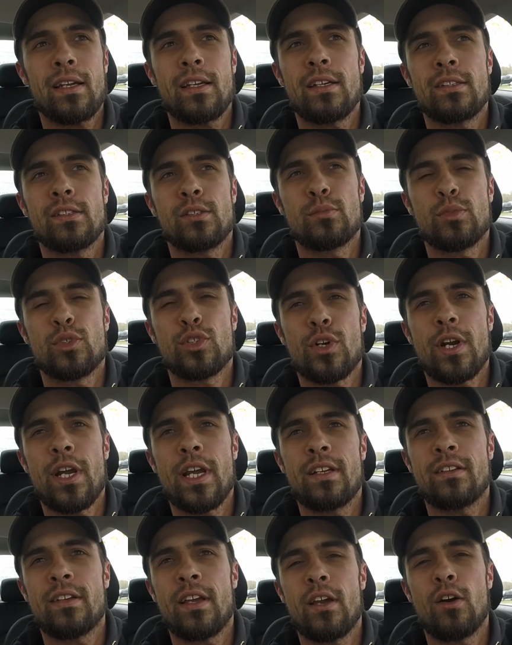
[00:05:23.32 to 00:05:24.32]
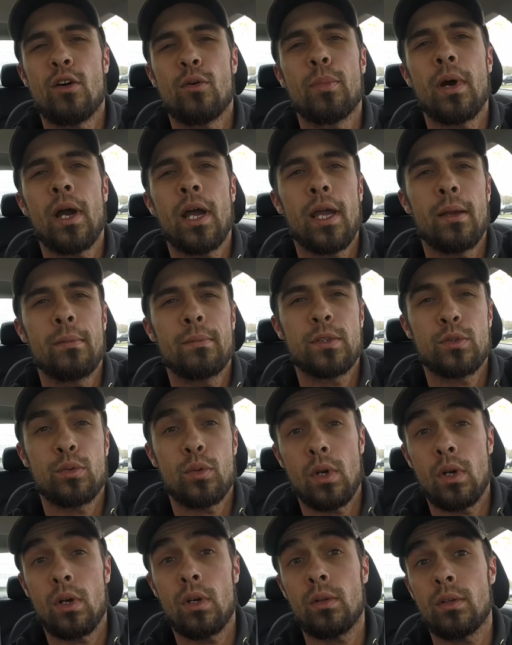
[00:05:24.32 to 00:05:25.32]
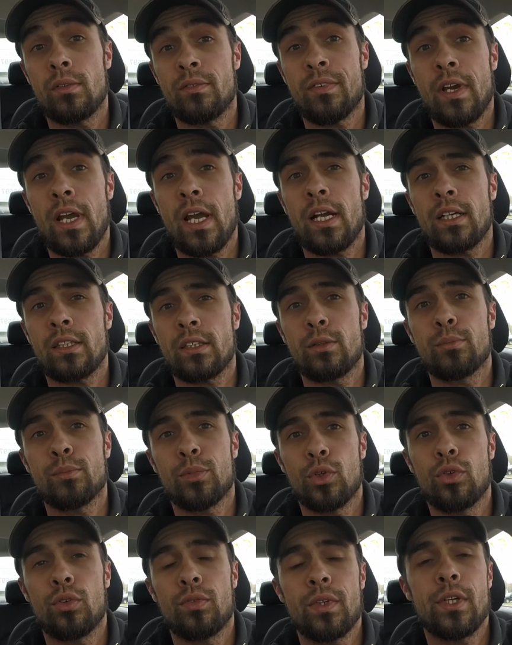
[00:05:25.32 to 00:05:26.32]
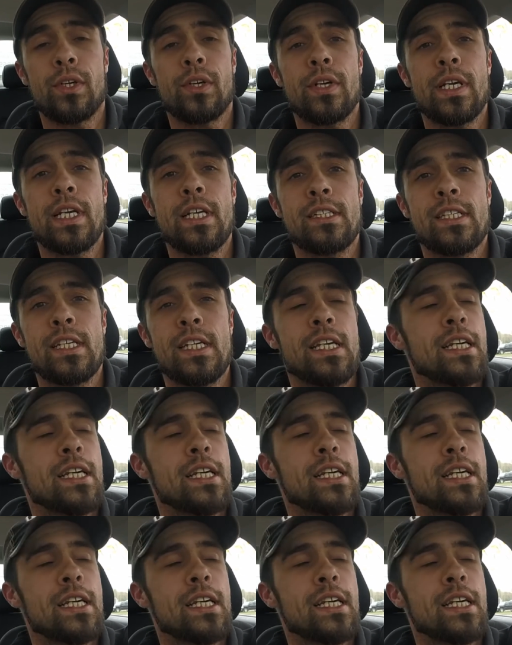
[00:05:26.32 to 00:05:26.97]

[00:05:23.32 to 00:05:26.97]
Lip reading: and some straight tailpipes will in fact improve your ET.